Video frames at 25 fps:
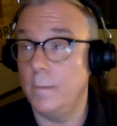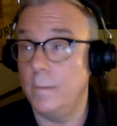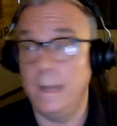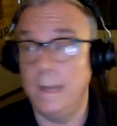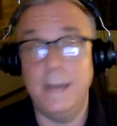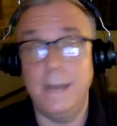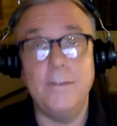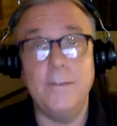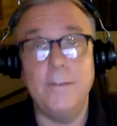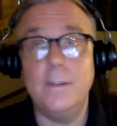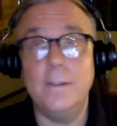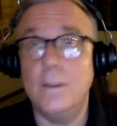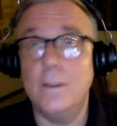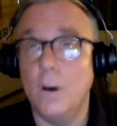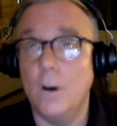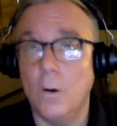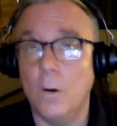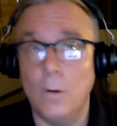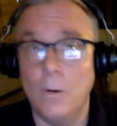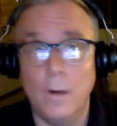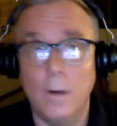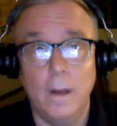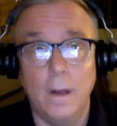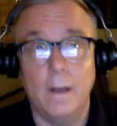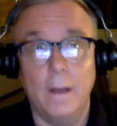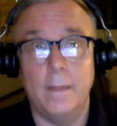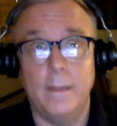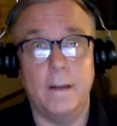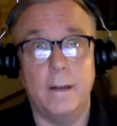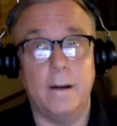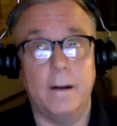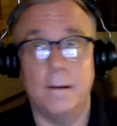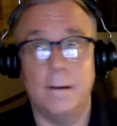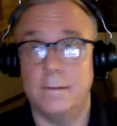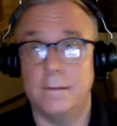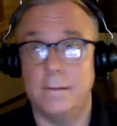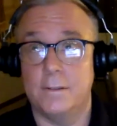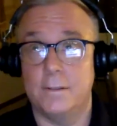even though
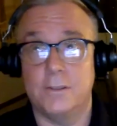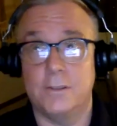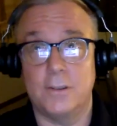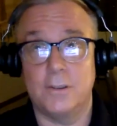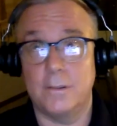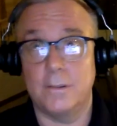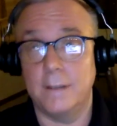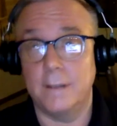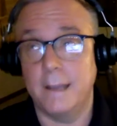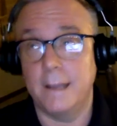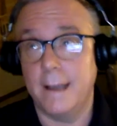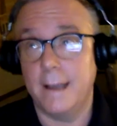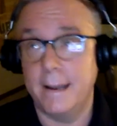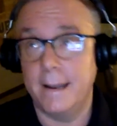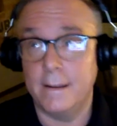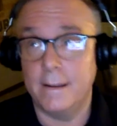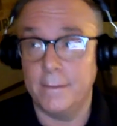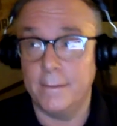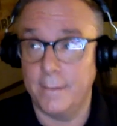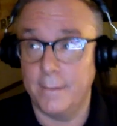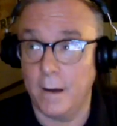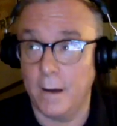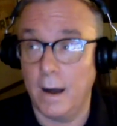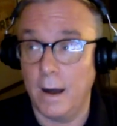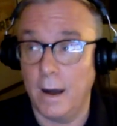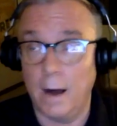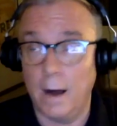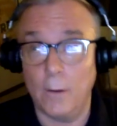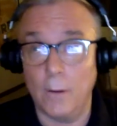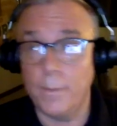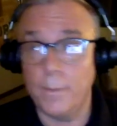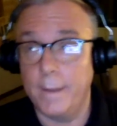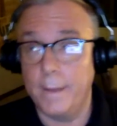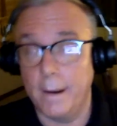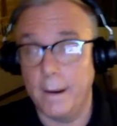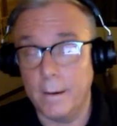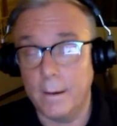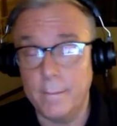they're certainly kind of out
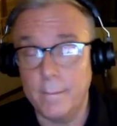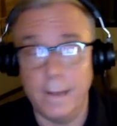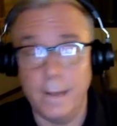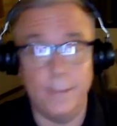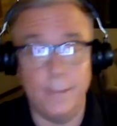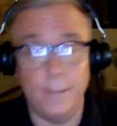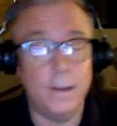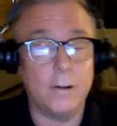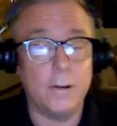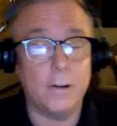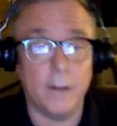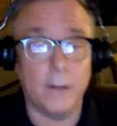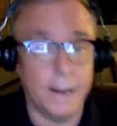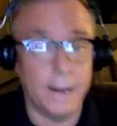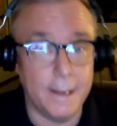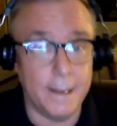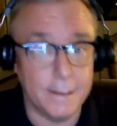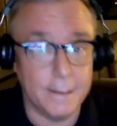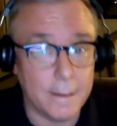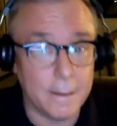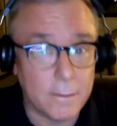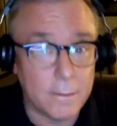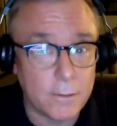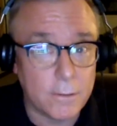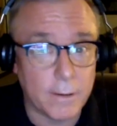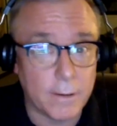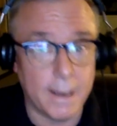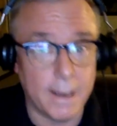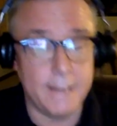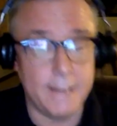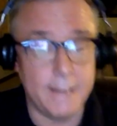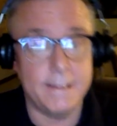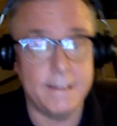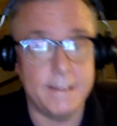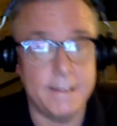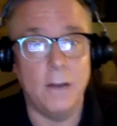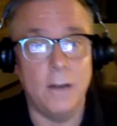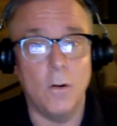there, maybe a little
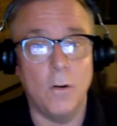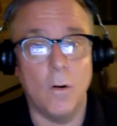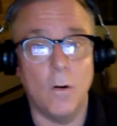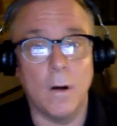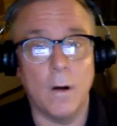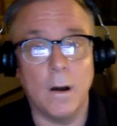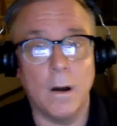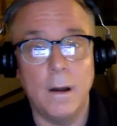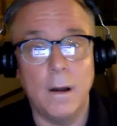crazy, or